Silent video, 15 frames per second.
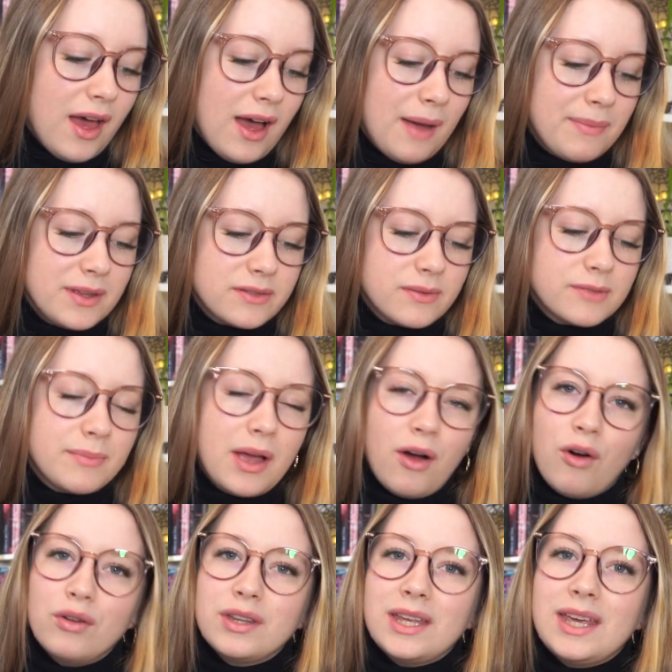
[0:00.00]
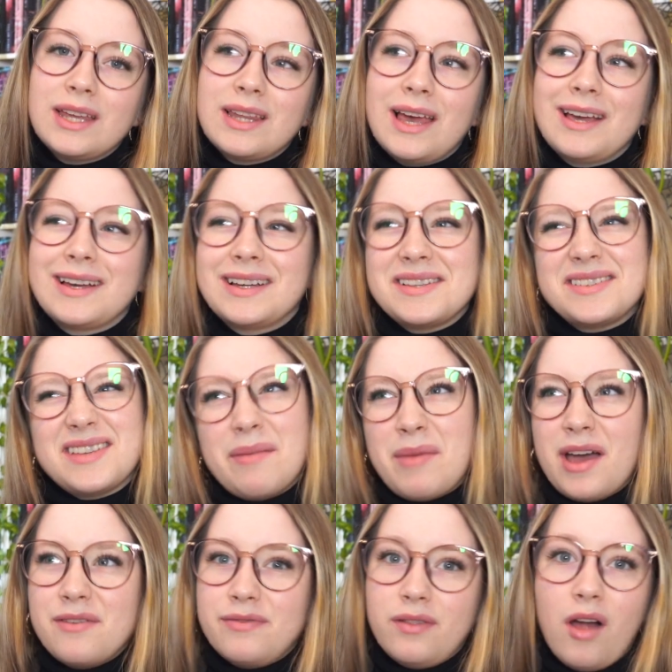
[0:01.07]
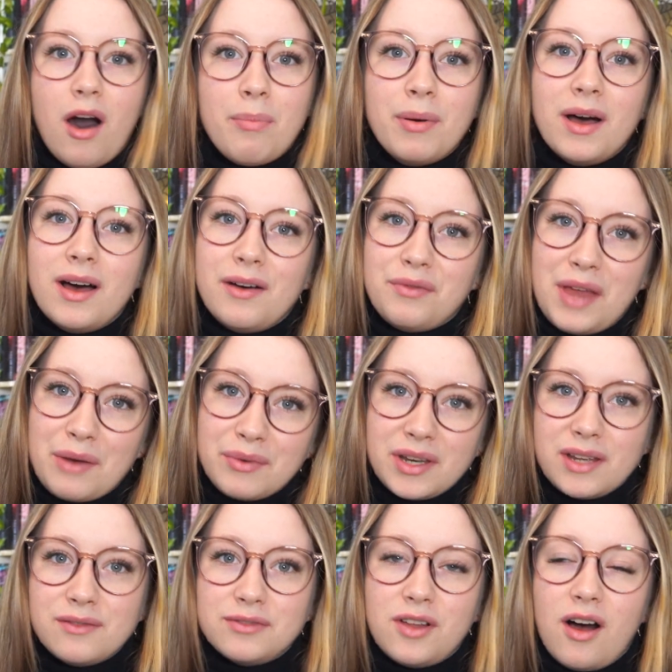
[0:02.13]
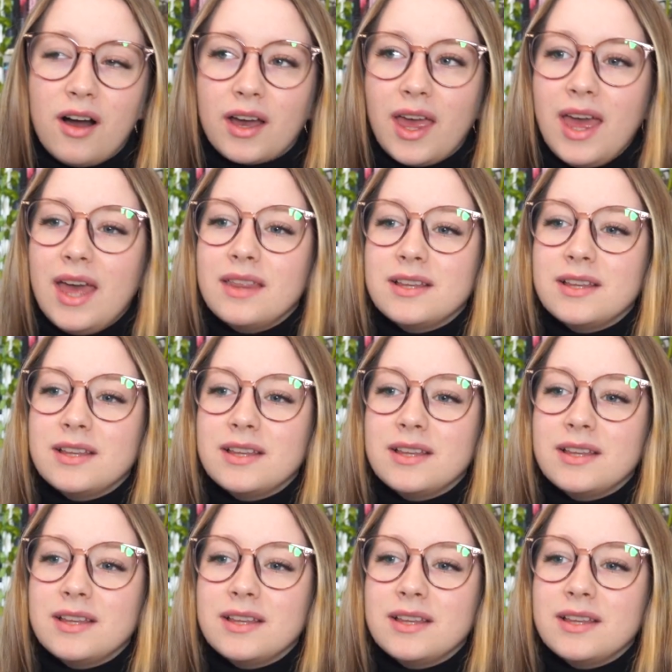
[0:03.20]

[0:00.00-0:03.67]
Um, this was my only like semi-flop of that reading vlog.